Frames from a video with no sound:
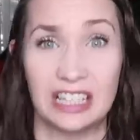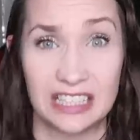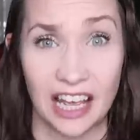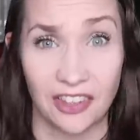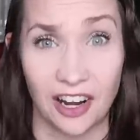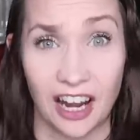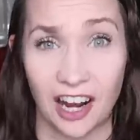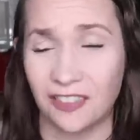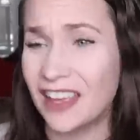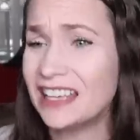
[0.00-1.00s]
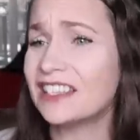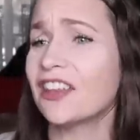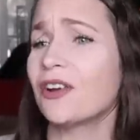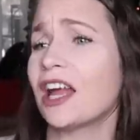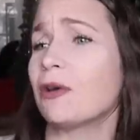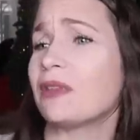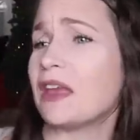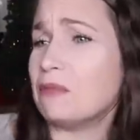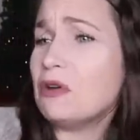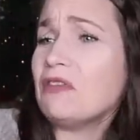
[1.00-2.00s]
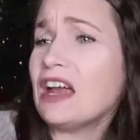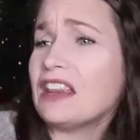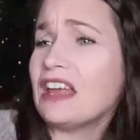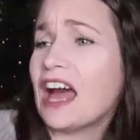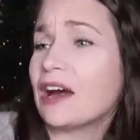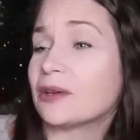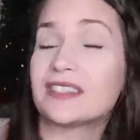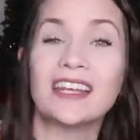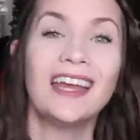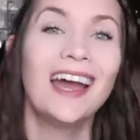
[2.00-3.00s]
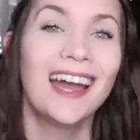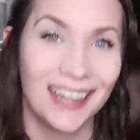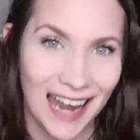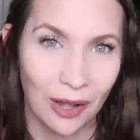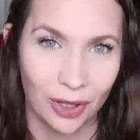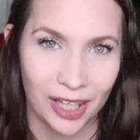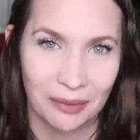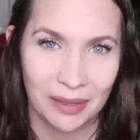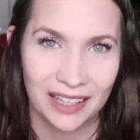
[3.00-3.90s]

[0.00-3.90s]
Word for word: gonna dye their hair. They can dye their hair when they move out of the house. Now look at